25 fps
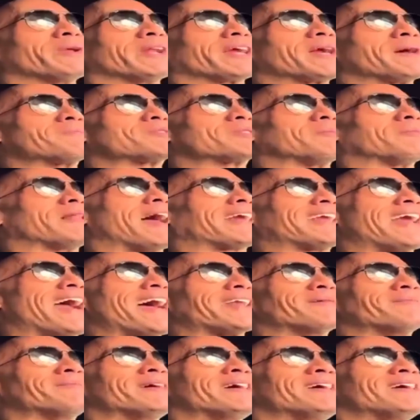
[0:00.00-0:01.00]
comes to Black
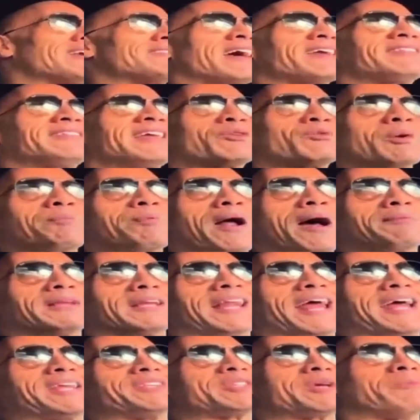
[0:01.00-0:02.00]
Adam, as I think we'll probably
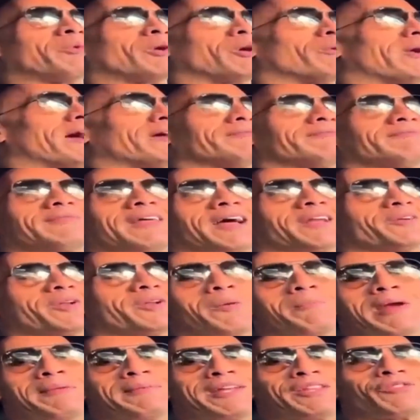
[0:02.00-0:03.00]
land somewhere around, I don't know, maybe